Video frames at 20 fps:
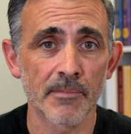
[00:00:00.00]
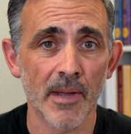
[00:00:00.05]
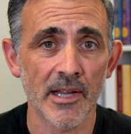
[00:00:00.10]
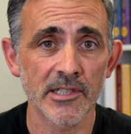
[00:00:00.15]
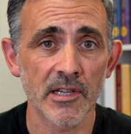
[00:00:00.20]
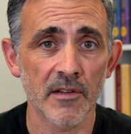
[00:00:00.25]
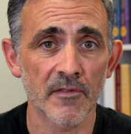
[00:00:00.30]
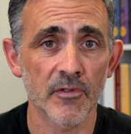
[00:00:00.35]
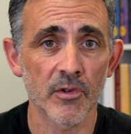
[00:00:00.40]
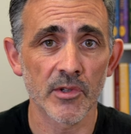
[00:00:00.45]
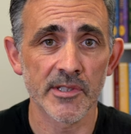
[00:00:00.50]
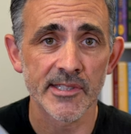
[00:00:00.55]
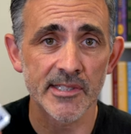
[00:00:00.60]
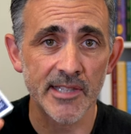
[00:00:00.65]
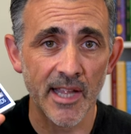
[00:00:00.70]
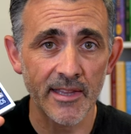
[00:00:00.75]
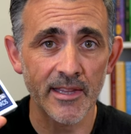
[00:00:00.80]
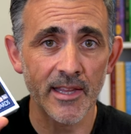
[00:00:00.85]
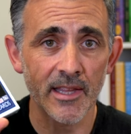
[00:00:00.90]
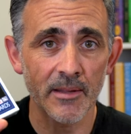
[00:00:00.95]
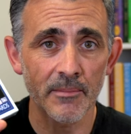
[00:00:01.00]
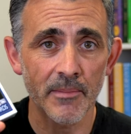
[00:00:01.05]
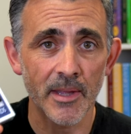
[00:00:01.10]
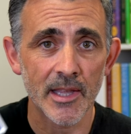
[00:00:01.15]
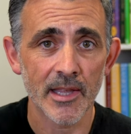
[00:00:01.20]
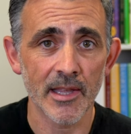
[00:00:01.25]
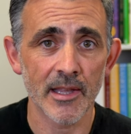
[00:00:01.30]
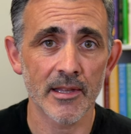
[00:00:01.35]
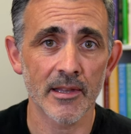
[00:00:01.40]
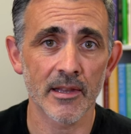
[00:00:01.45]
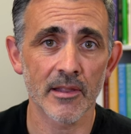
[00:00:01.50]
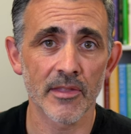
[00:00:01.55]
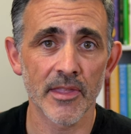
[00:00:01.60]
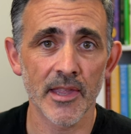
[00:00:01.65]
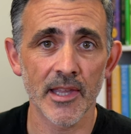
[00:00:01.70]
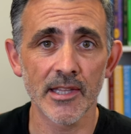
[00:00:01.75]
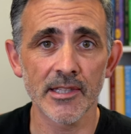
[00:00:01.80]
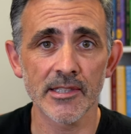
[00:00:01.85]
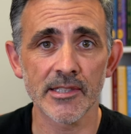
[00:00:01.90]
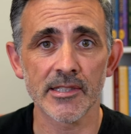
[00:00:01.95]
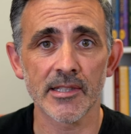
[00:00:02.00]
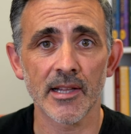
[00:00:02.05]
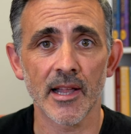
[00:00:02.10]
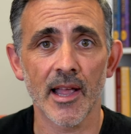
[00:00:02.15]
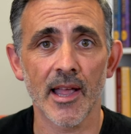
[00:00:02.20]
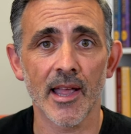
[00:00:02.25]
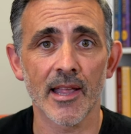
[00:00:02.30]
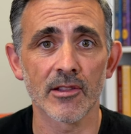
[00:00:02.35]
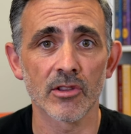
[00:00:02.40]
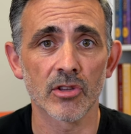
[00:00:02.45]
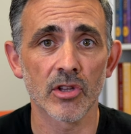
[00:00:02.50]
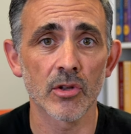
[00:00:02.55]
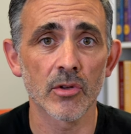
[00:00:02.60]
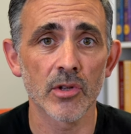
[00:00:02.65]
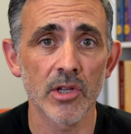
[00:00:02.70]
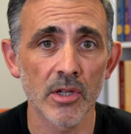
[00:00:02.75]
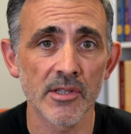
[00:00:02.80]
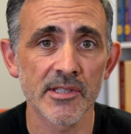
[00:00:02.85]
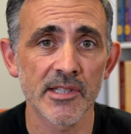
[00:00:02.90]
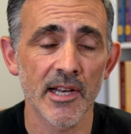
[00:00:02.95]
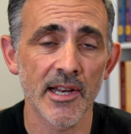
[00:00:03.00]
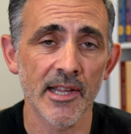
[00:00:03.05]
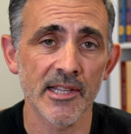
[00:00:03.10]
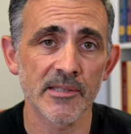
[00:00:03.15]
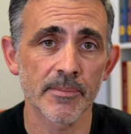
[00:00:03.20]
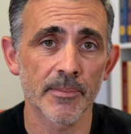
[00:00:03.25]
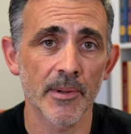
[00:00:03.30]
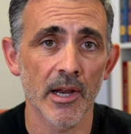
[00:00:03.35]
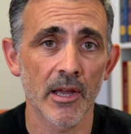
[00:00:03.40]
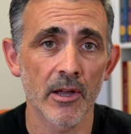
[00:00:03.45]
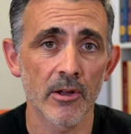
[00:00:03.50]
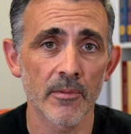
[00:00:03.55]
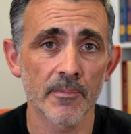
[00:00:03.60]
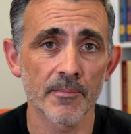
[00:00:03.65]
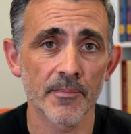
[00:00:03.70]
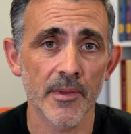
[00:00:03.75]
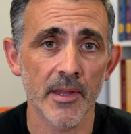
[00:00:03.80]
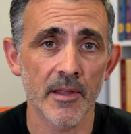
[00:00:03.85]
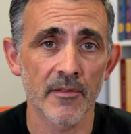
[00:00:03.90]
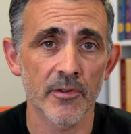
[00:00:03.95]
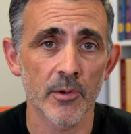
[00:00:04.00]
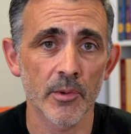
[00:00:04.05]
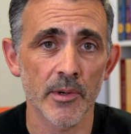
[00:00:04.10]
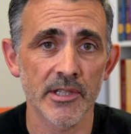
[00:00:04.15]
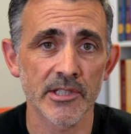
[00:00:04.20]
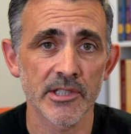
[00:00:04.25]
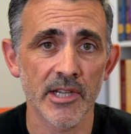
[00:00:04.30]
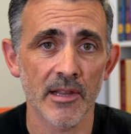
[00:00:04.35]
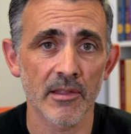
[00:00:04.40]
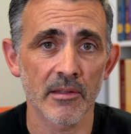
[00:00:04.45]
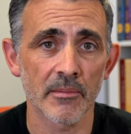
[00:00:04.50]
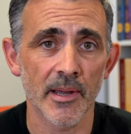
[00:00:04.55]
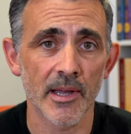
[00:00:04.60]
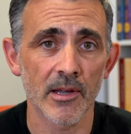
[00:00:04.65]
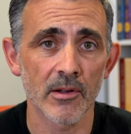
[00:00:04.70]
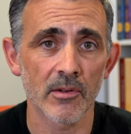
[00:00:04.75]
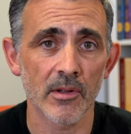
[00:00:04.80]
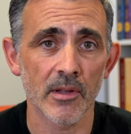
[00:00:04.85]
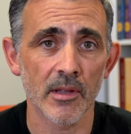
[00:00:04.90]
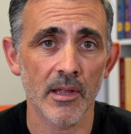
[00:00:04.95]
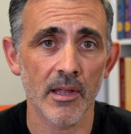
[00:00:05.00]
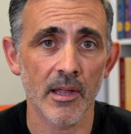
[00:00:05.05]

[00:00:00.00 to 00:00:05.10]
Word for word: Magic for sending me these, and do use the links below if you want to check them out.